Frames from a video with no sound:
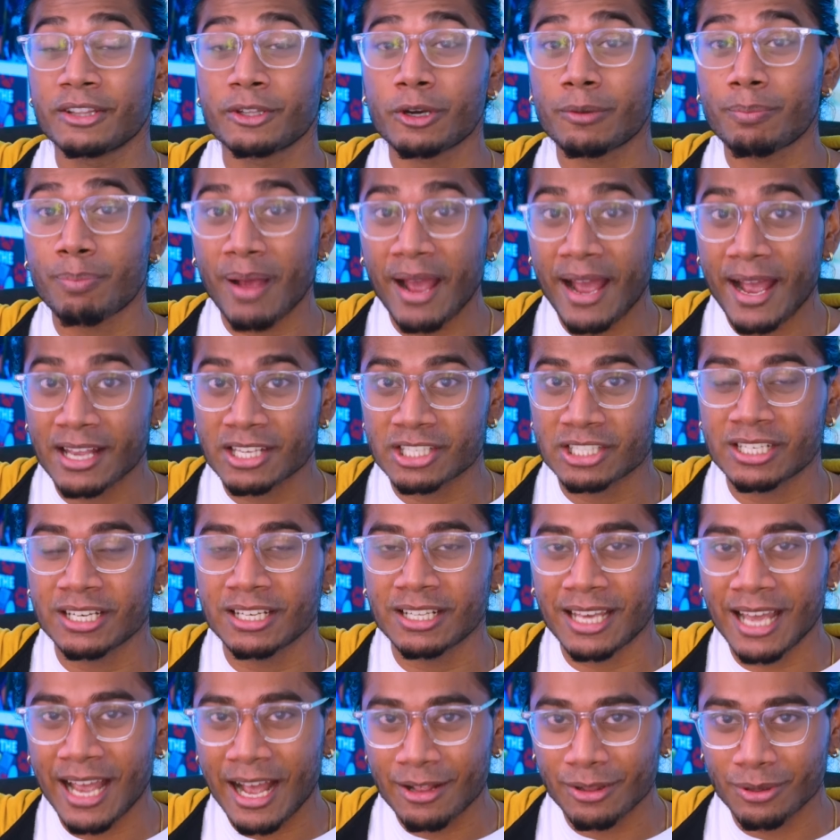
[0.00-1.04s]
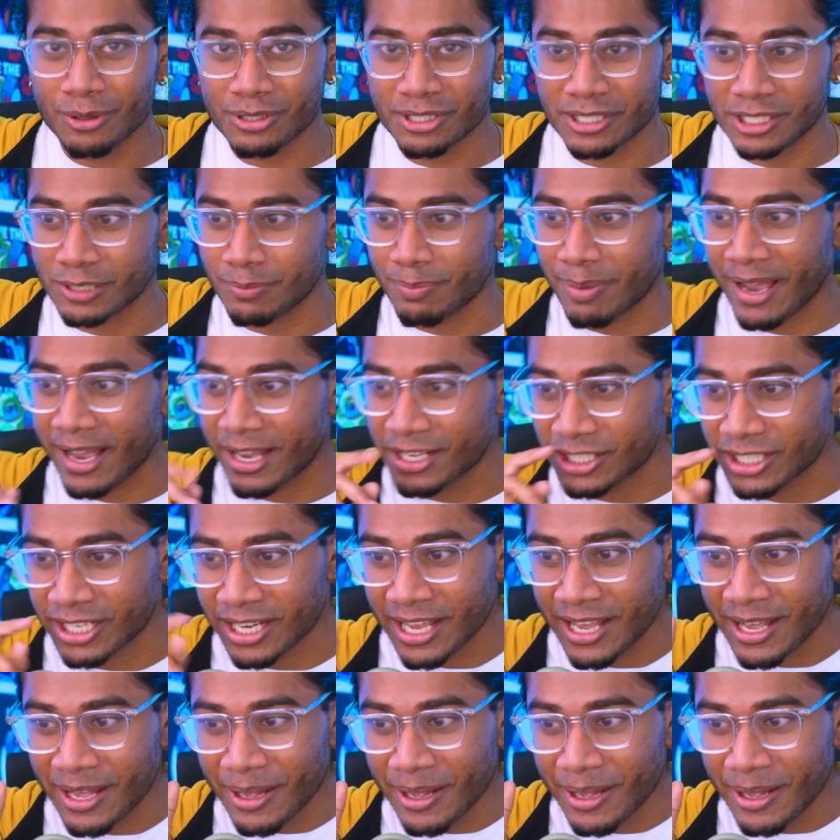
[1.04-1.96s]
their past, in Kalos's past.